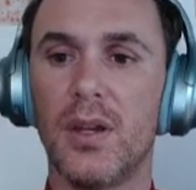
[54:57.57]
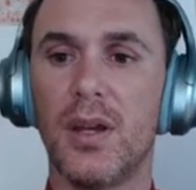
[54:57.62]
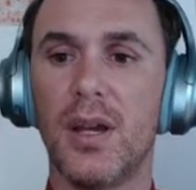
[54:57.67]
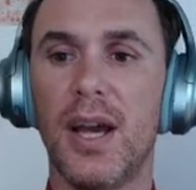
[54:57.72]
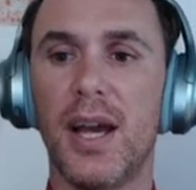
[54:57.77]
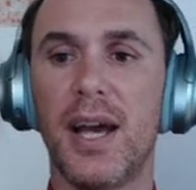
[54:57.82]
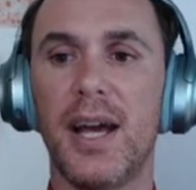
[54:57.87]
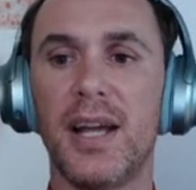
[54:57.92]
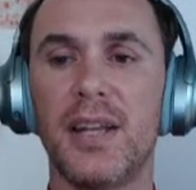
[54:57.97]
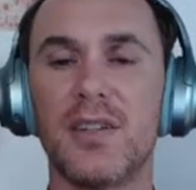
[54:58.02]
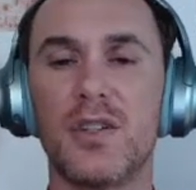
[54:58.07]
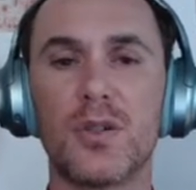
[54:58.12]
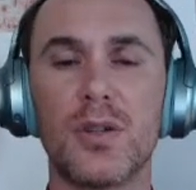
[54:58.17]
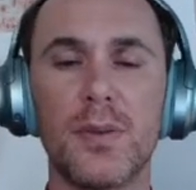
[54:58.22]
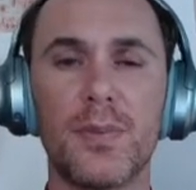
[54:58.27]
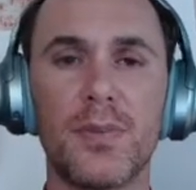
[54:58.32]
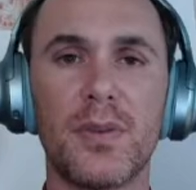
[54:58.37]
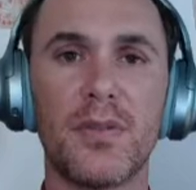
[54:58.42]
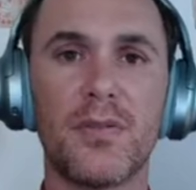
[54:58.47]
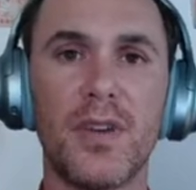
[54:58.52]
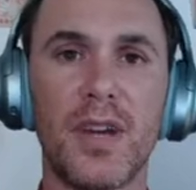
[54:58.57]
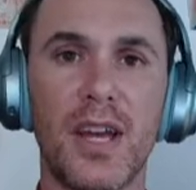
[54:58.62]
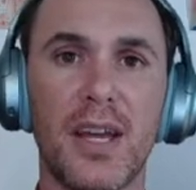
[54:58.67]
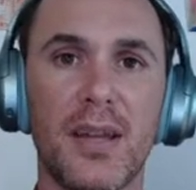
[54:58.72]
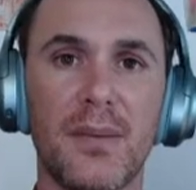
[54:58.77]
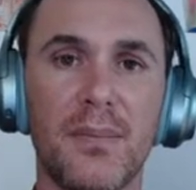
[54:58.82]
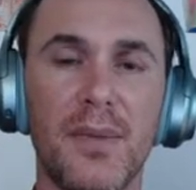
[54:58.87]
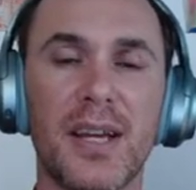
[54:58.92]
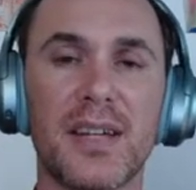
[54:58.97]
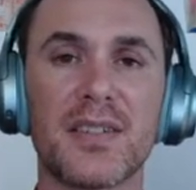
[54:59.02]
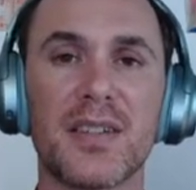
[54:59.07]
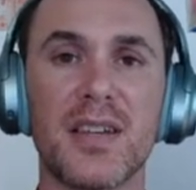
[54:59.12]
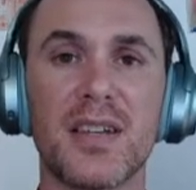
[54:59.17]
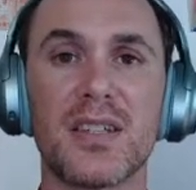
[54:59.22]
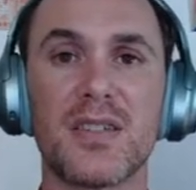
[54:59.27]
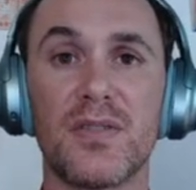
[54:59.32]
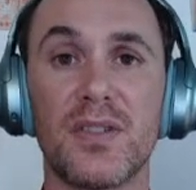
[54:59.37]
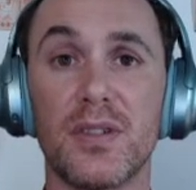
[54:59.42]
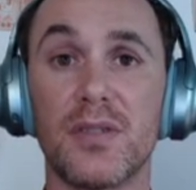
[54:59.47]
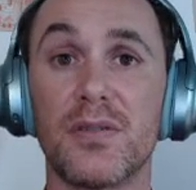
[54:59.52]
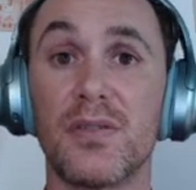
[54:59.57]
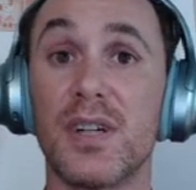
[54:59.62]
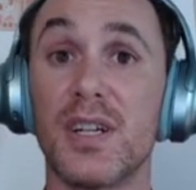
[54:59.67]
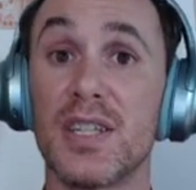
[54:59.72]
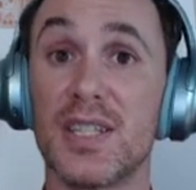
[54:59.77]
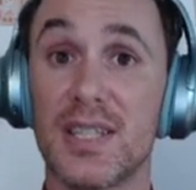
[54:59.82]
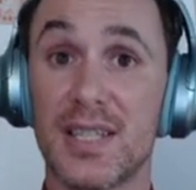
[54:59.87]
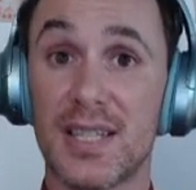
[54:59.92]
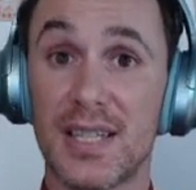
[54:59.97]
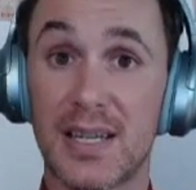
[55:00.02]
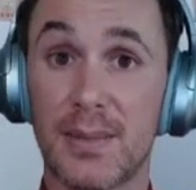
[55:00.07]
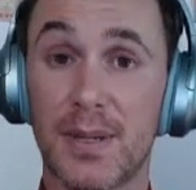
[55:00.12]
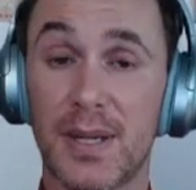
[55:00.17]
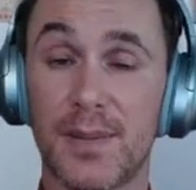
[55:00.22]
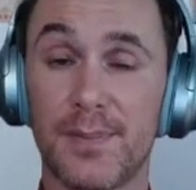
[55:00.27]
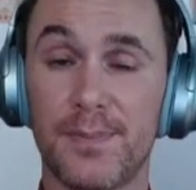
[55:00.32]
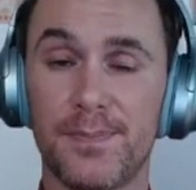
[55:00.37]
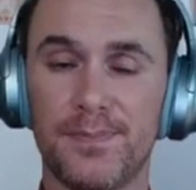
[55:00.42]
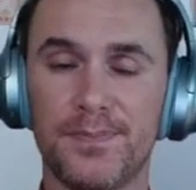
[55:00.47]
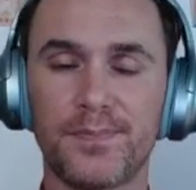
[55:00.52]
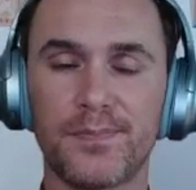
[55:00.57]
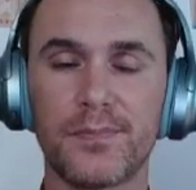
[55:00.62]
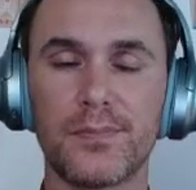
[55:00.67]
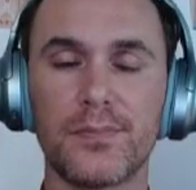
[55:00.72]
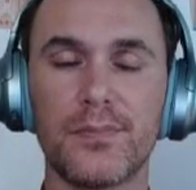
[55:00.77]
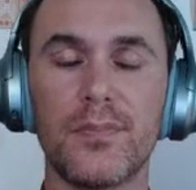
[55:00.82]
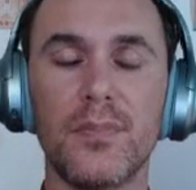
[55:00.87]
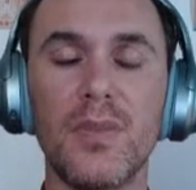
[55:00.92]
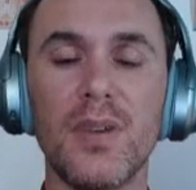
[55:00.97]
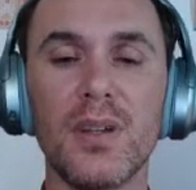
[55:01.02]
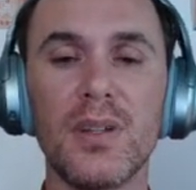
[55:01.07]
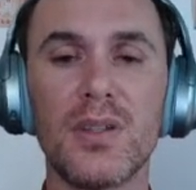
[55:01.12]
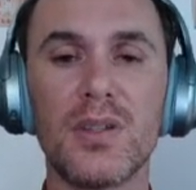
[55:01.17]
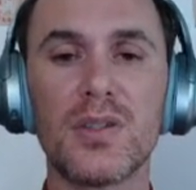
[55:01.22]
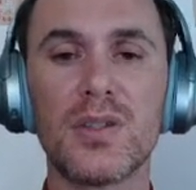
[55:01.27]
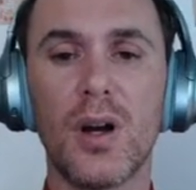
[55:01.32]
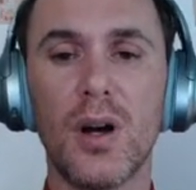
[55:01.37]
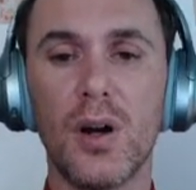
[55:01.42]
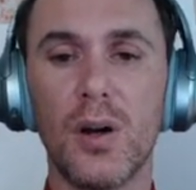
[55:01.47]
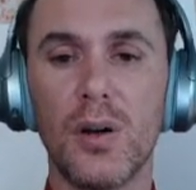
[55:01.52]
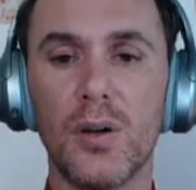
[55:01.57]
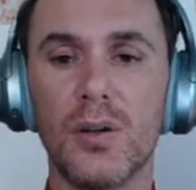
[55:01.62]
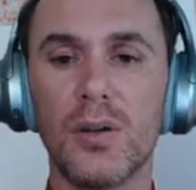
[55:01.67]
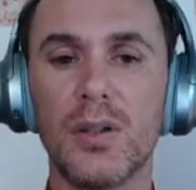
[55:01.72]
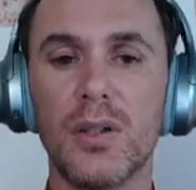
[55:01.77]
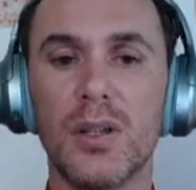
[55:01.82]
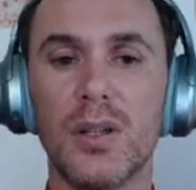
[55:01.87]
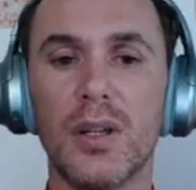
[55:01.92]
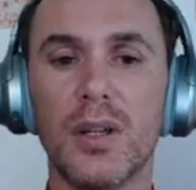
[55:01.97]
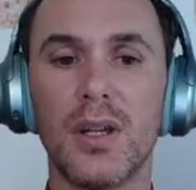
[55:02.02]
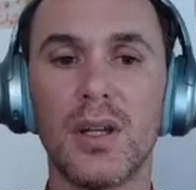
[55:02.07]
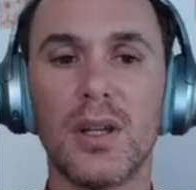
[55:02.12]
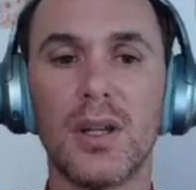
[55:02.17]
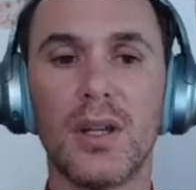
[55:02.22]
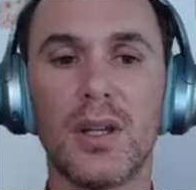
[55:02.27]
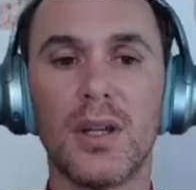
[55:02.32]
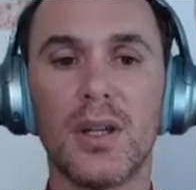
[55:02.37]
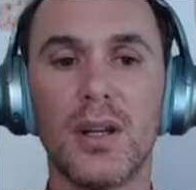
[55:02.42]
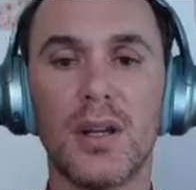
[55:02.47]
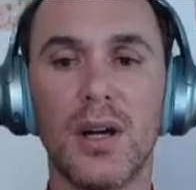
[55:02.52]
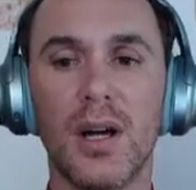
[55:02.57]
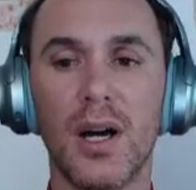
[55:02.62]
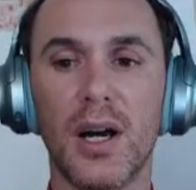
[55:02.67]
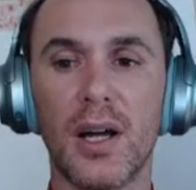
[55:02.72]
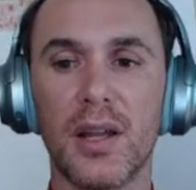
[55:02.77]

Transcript: And tryptophan makes us feel very sleepy. So a